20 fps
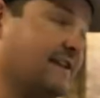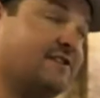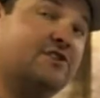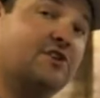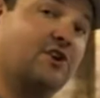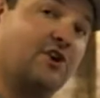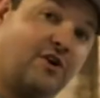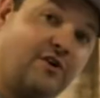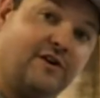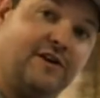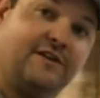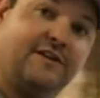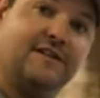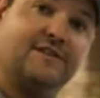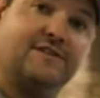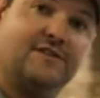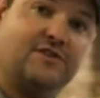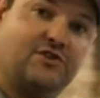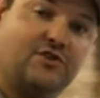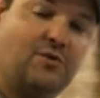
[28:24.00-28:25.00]
eight to current
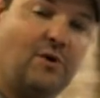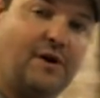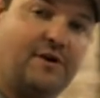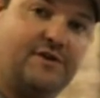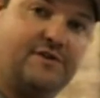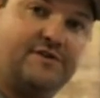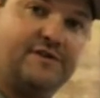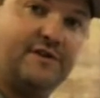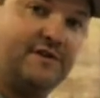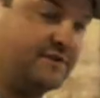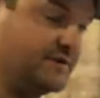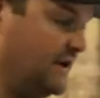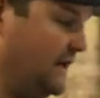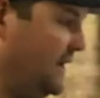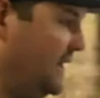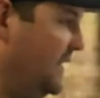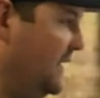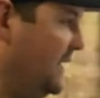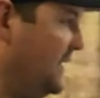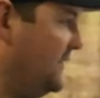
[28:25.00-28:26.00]
is the two hundred series.
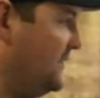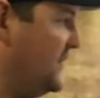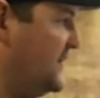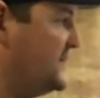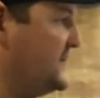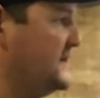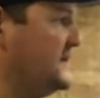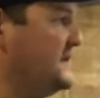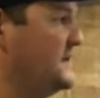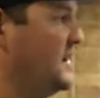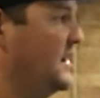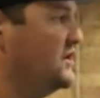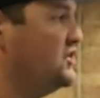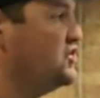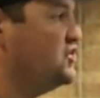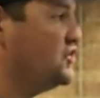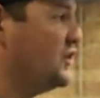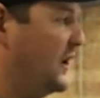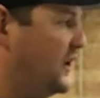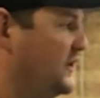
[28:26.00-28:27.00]
This is an
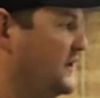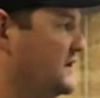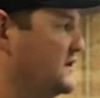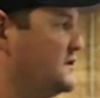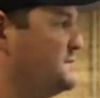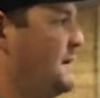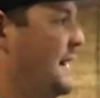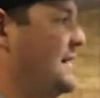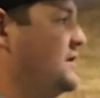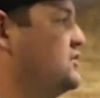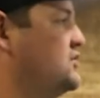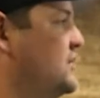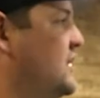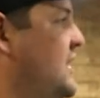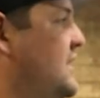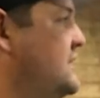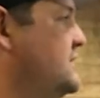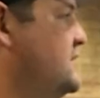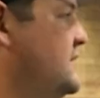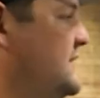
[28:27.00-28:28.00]
Australian spec
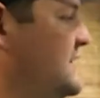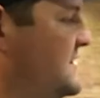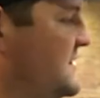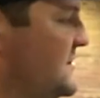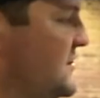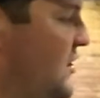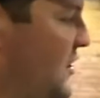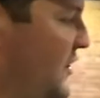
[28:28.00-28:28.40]
truck. So this is